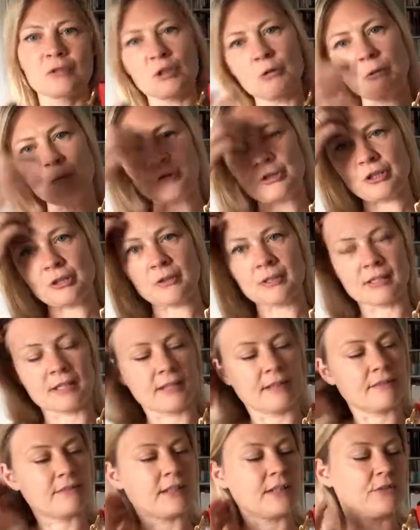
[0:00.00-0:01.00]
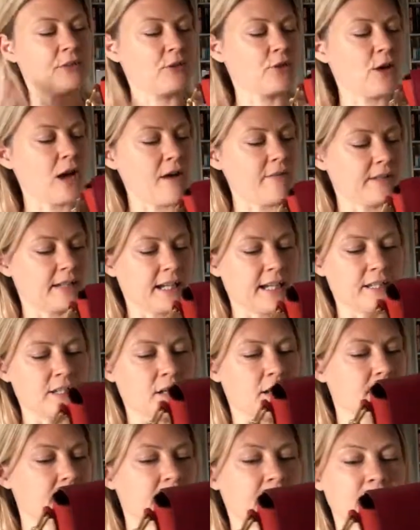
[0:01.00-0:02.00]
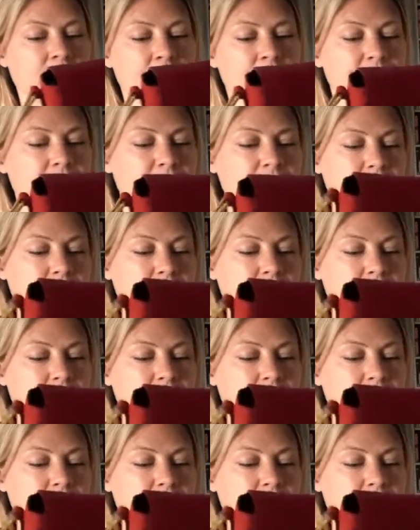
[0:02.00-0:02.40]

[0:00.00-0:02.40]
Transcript: too obtrusive if you're having a night out.